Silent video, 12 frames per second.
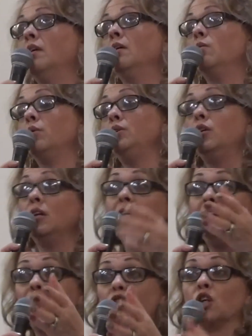when you
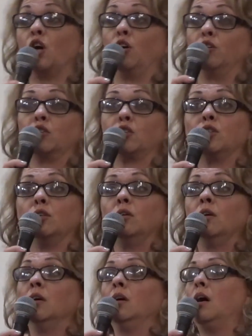leave church?
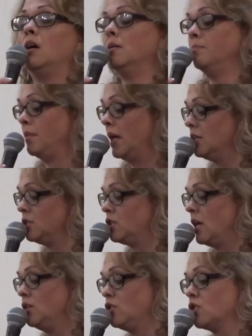
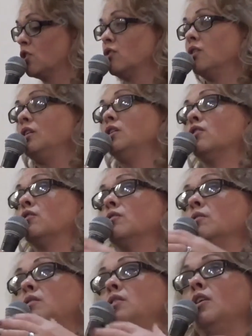As you're
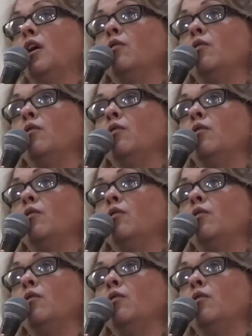you know,